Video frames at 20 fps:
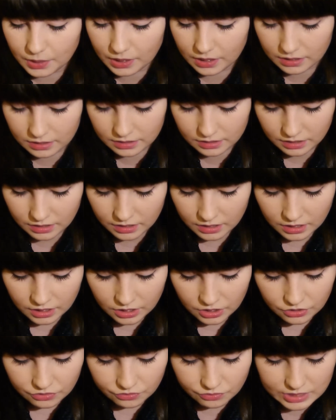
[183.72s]
but
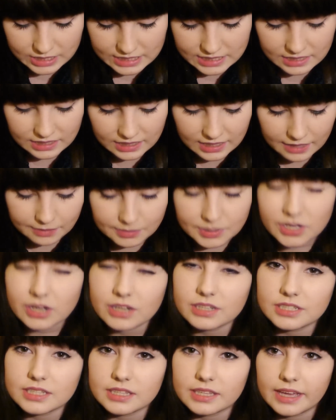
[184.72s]
recently I'm
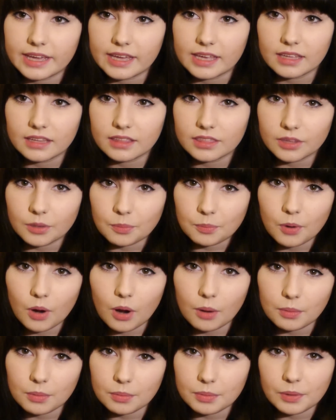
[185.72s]
starting to think they're
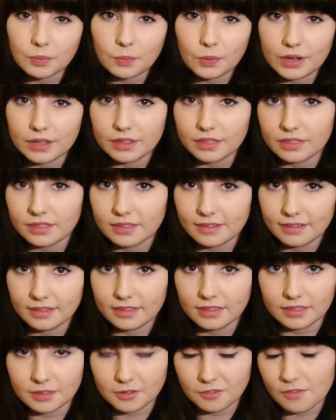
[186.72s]
probably worth
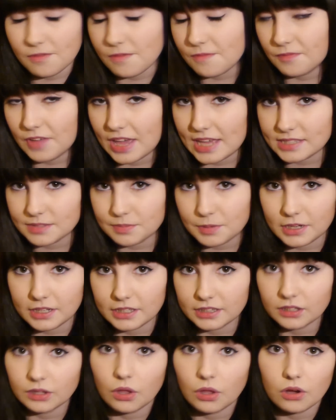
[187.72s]
the investment
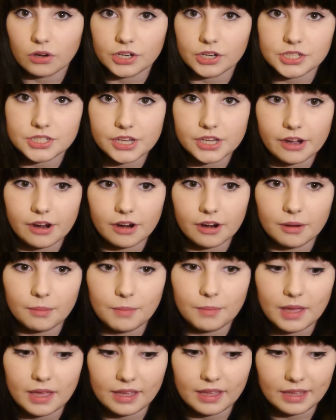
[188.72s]
in the longer
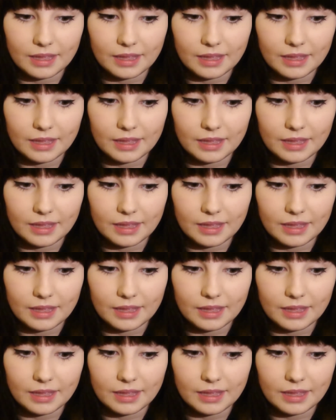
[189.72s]
term,